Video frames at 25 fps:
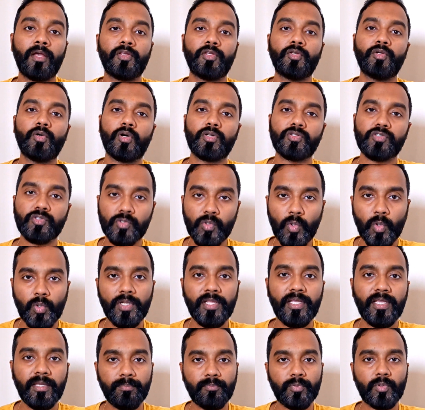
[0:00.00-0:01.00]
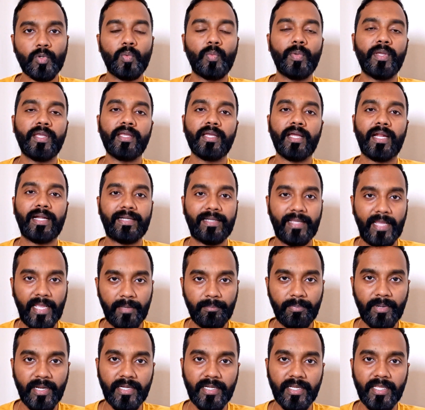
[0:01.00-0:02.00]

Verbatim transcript: You are slowly improving day by